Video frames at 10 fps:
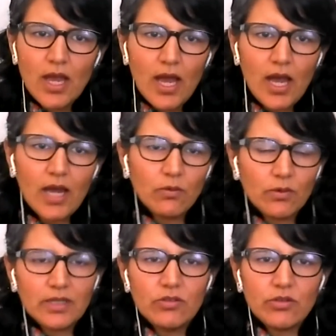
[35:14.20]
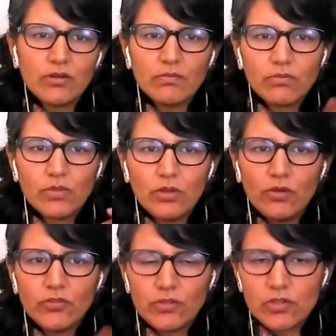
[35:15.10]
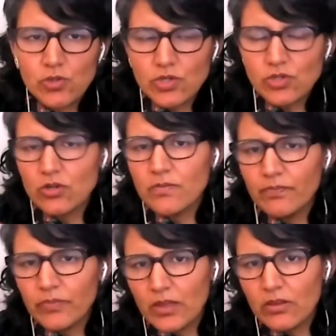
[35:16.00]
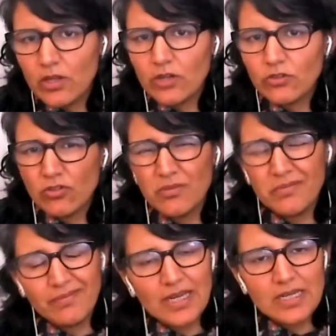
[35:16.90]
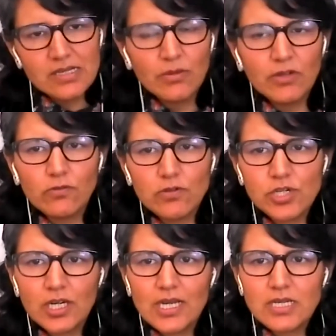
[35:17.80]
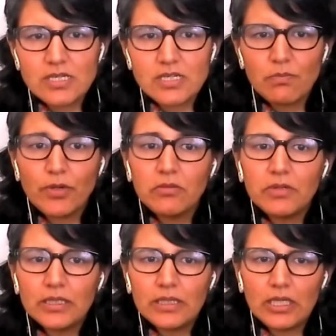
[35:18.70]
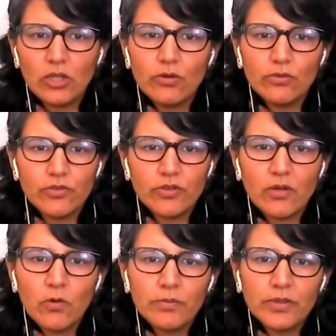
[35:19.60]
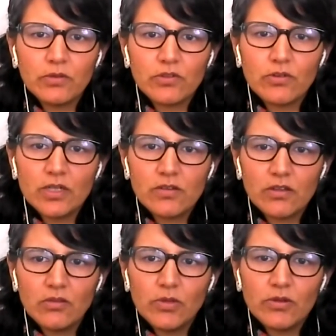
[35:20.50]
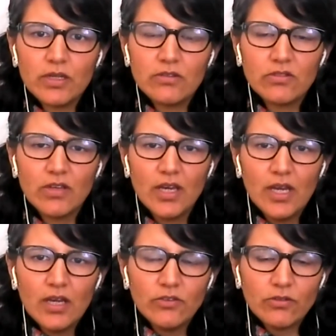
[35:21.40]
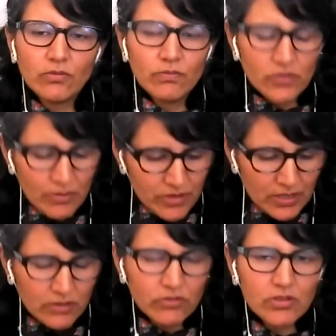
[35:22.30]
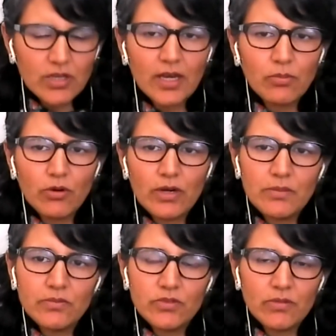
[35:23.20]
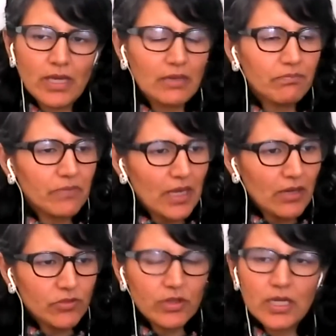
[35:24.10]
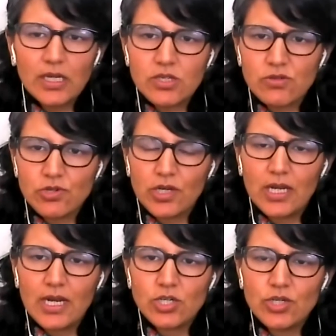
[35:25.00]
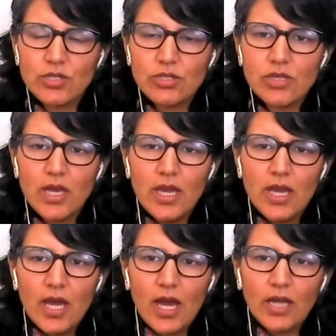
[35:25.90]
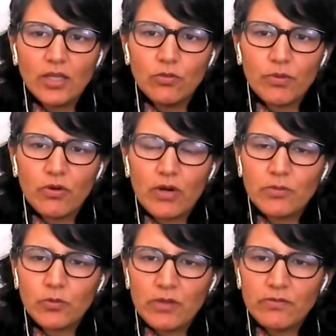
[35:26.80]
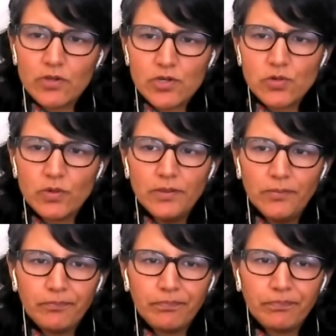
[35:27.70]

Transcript: were either closed for the short term, the long term, and in some unfortunate cases, permanently closed and won't be returning to communities. So some things, programs like counseling and social connections, youth programs went virtual,